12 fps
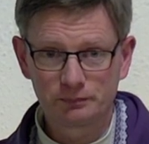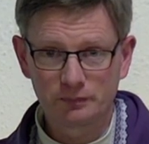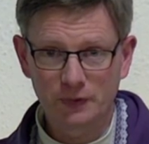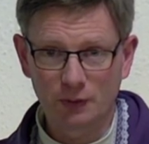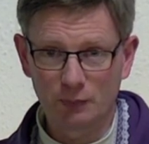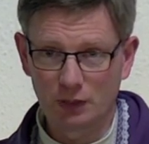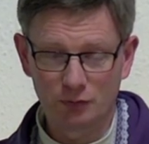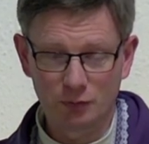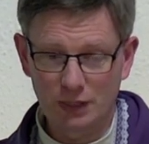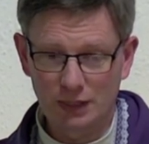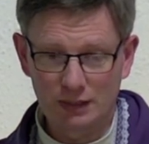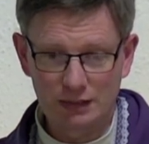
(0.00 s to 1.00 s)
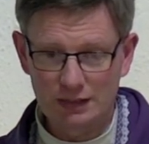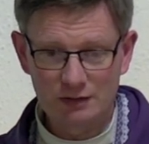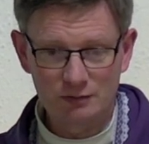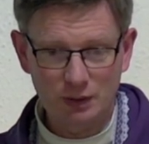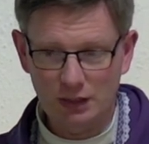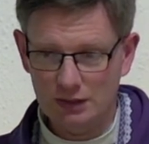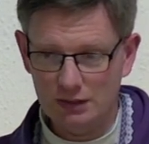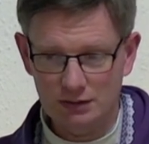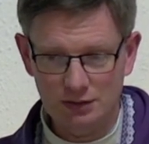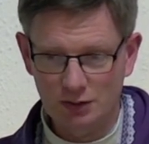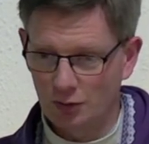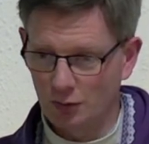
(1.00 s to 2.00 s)
And whatever we leave behind,
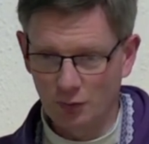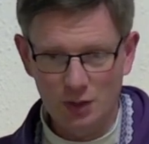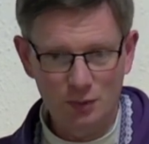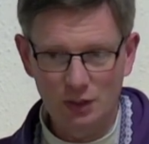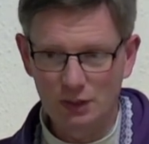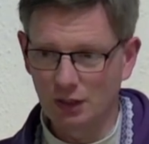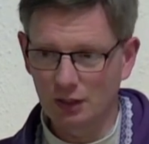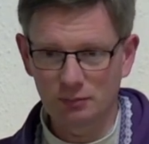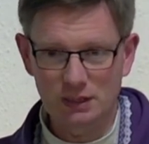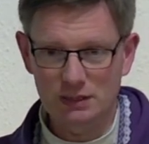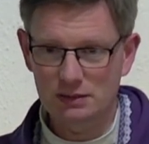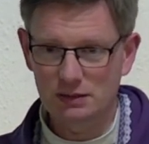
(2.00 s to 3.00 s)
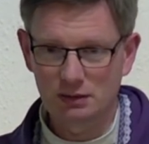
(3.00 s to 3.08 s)
we will not miss.